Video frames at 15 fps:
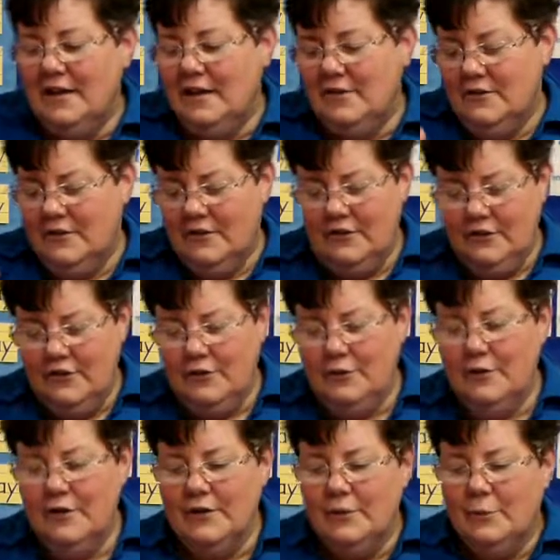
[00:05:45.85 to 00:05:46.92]
can just do
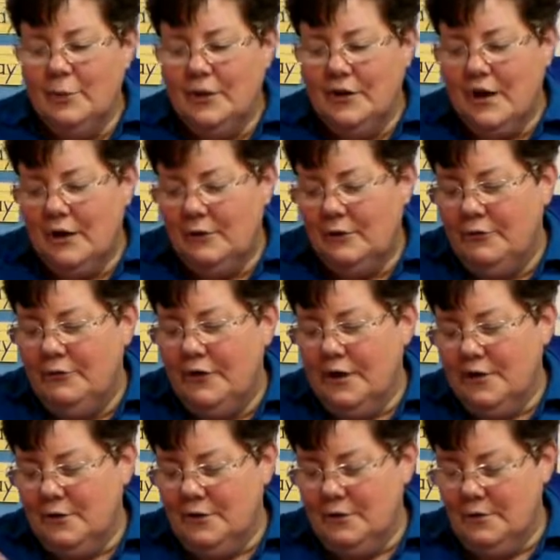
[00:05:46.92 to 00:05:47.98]
this without a
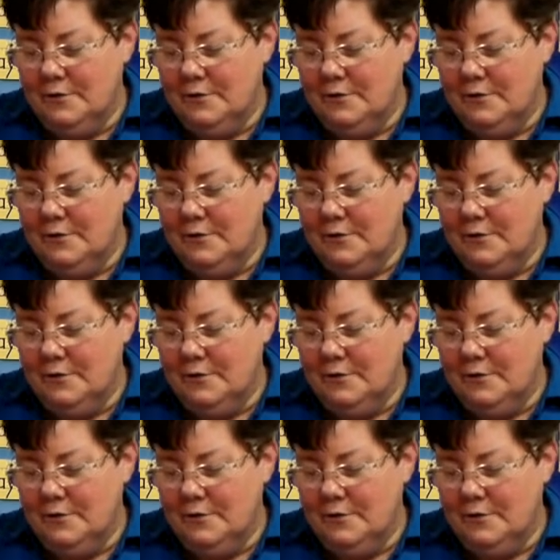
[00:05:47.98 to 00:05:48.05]
funnel.